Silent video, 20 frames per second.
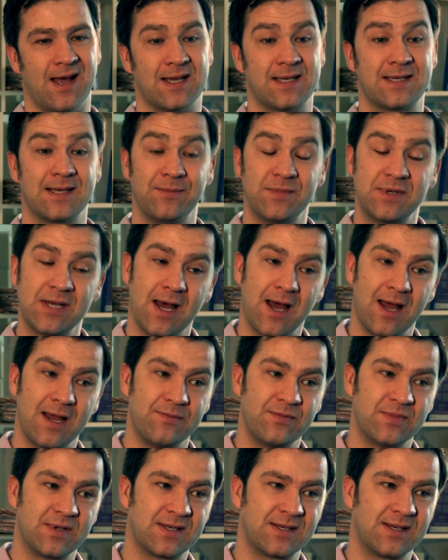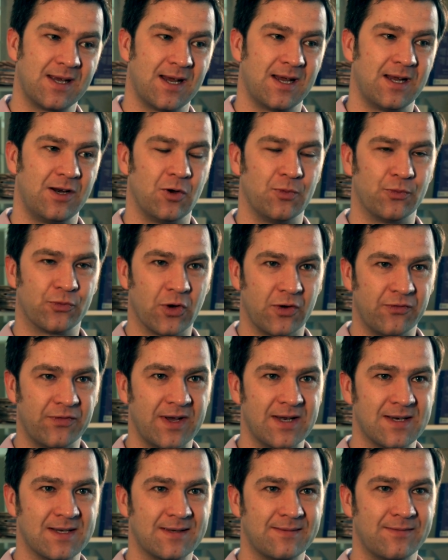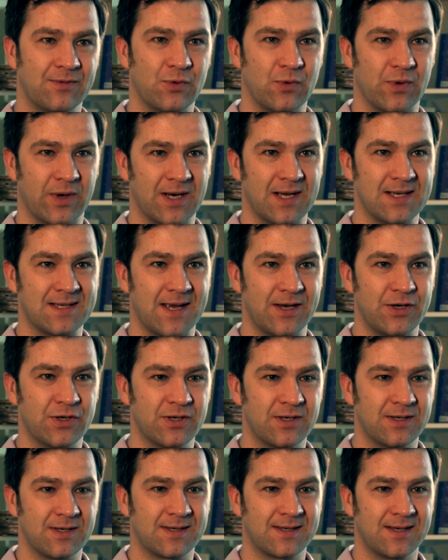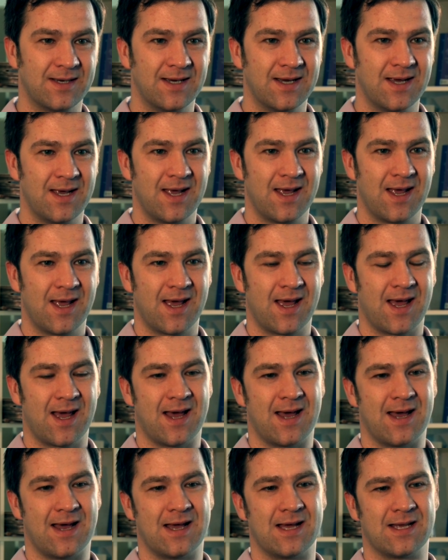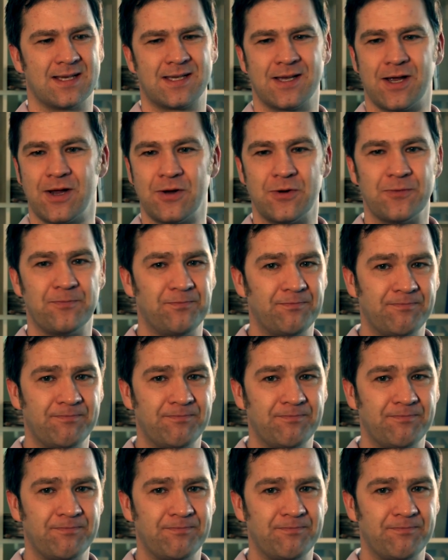sometimes non-profit organisations. So